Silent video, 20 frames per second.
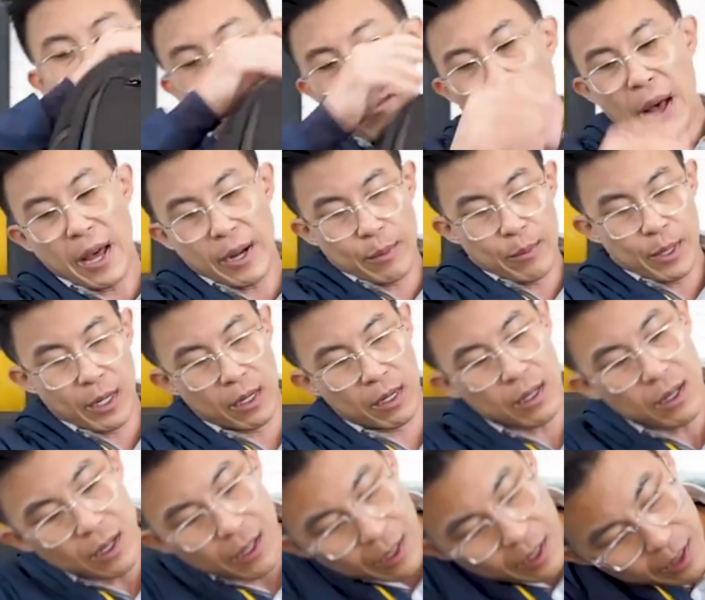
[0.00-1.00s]
bottom
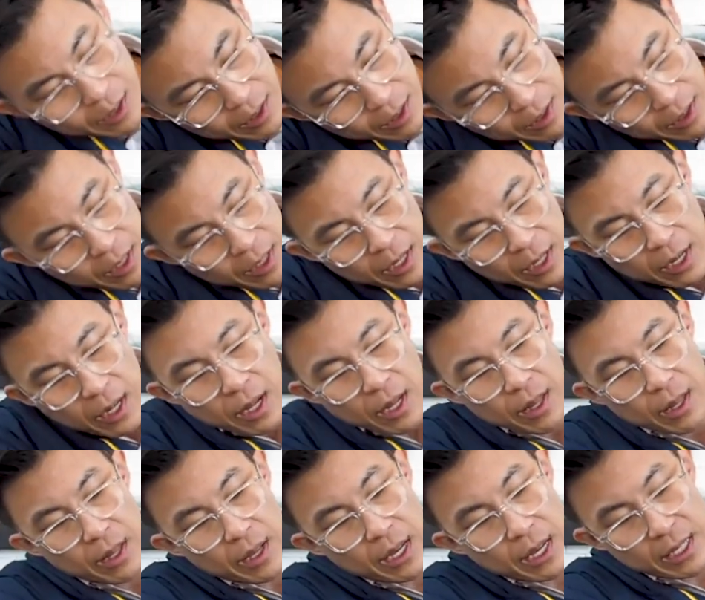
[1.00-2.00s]
here,
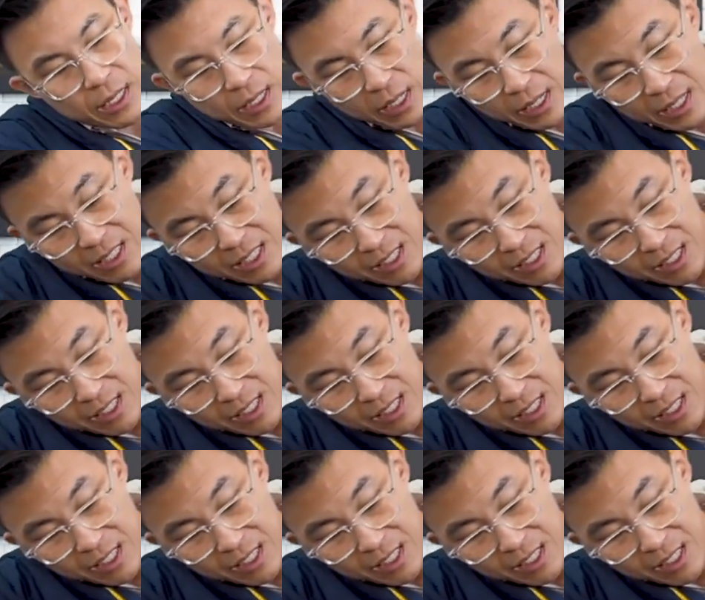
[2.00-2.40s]
it's a